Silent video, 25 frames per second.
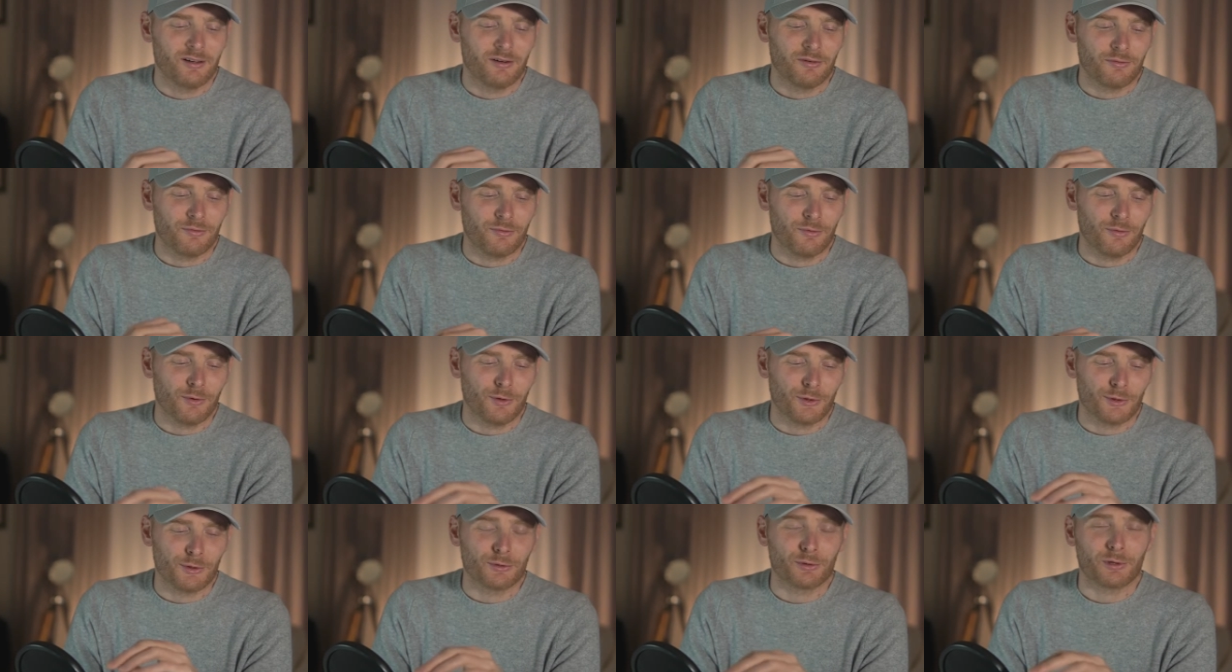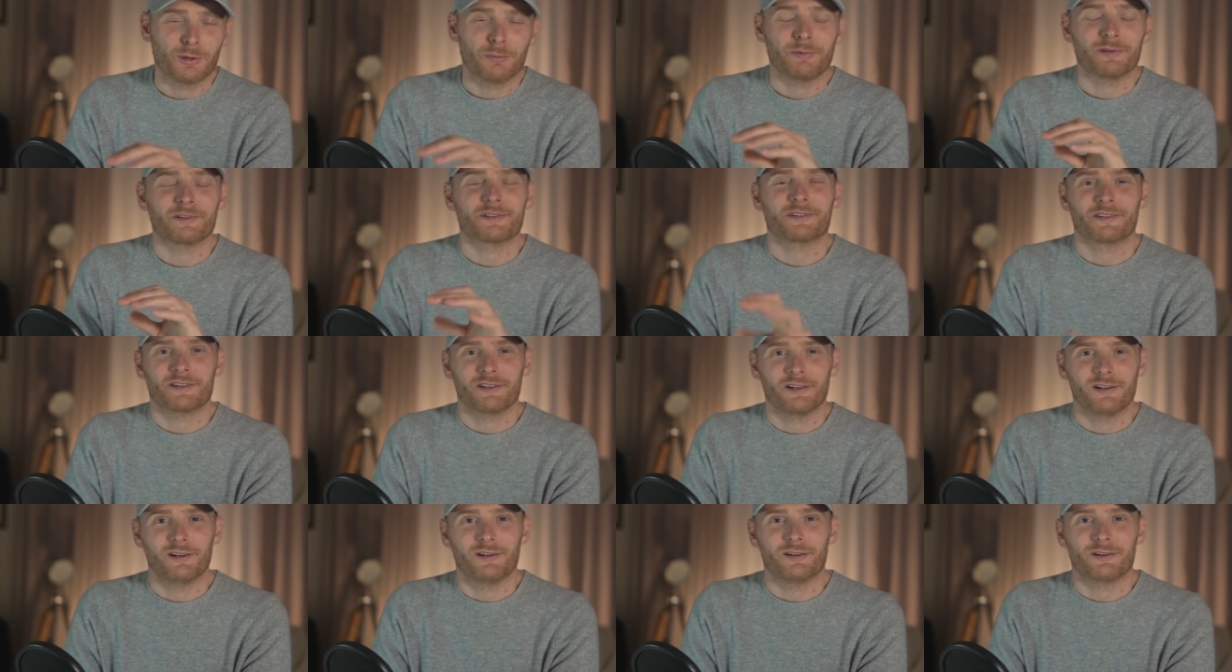for European
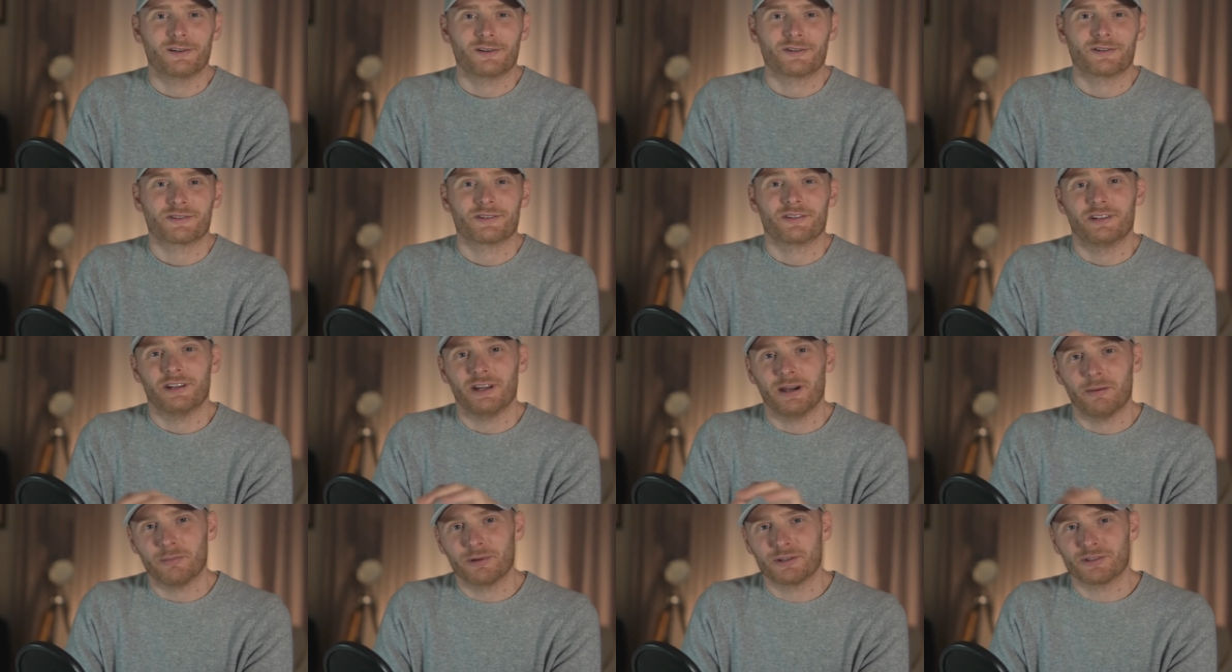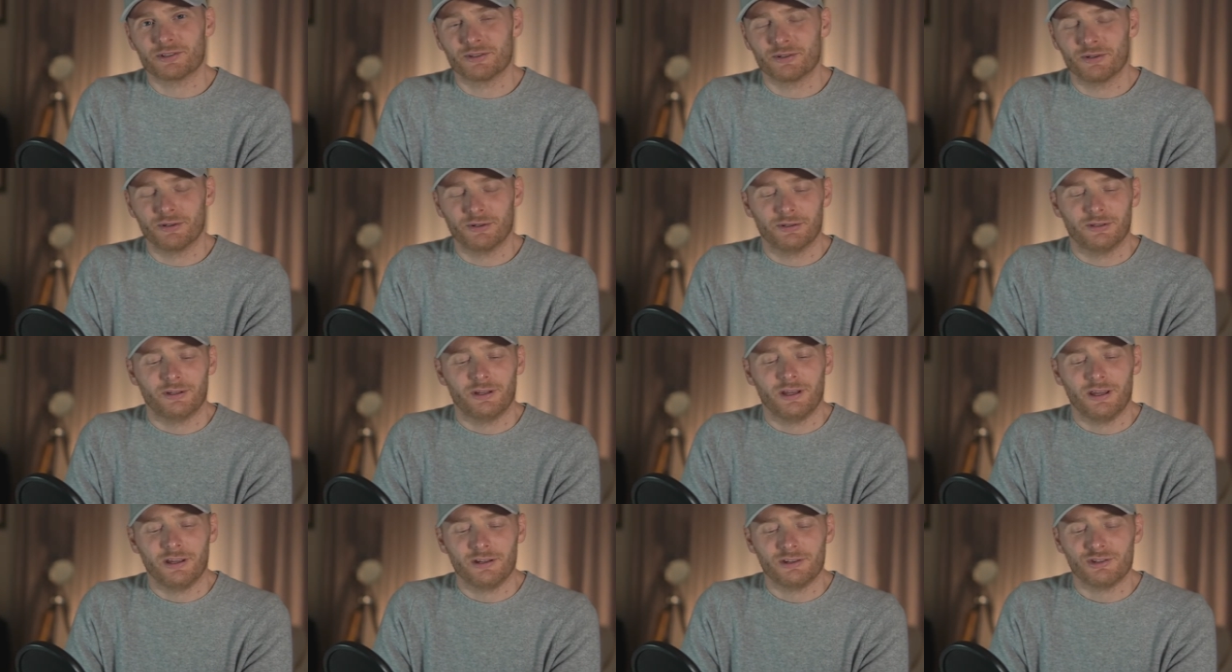sellers in
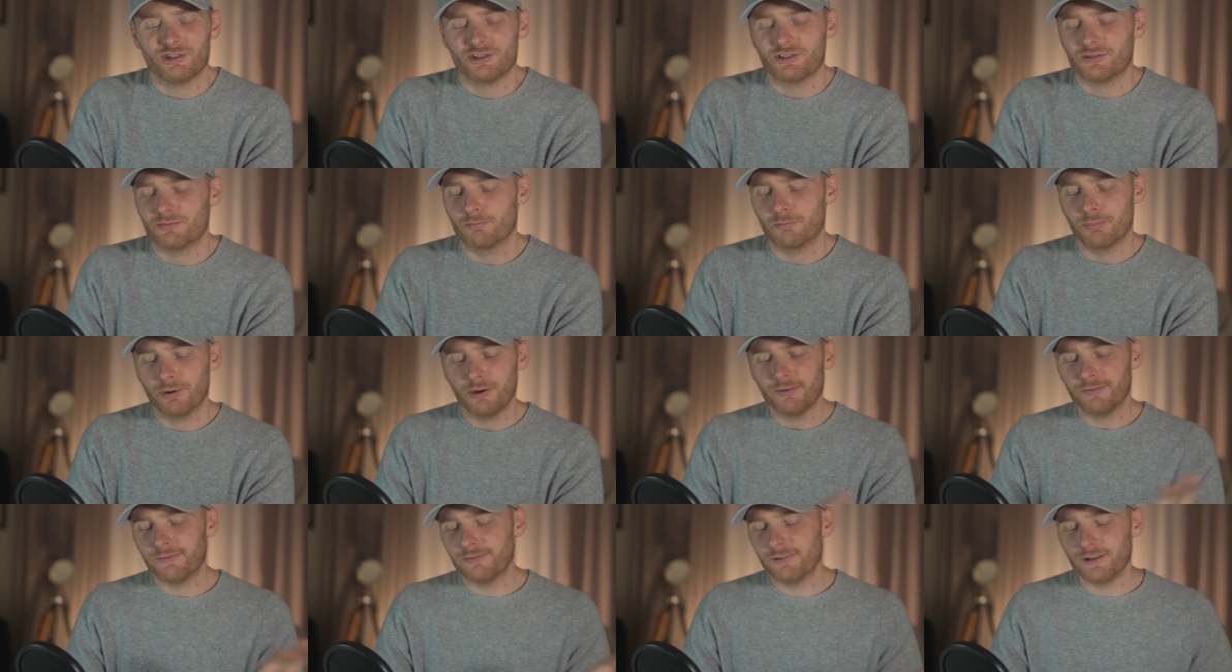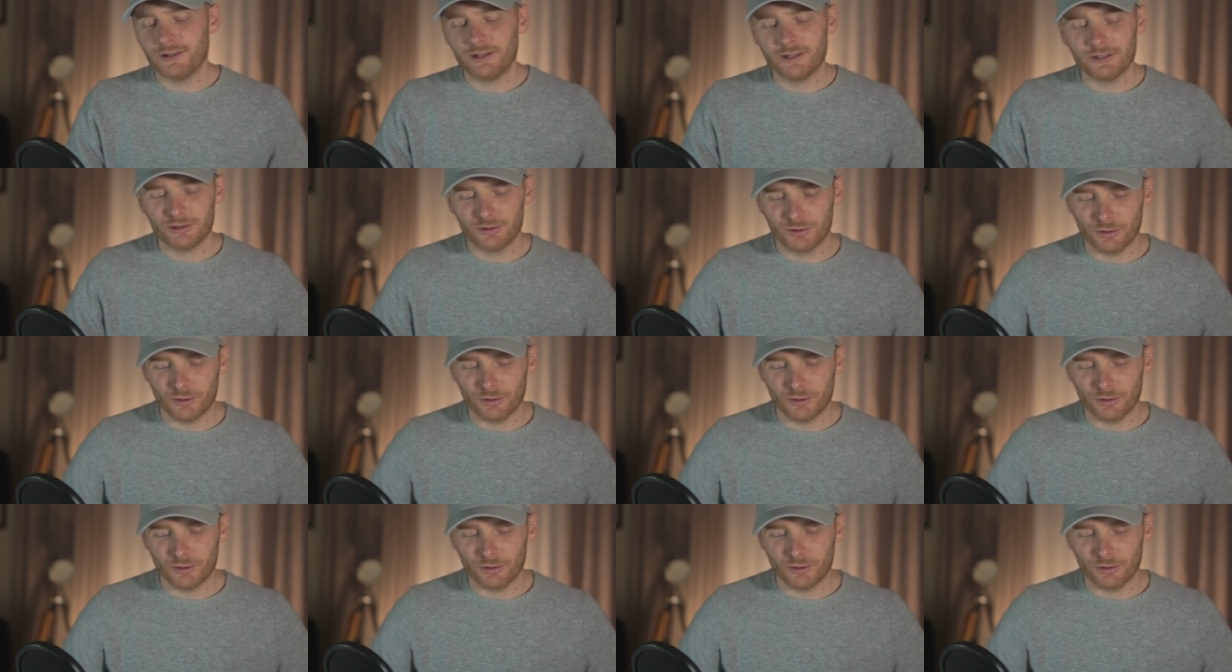Amazon and just briefly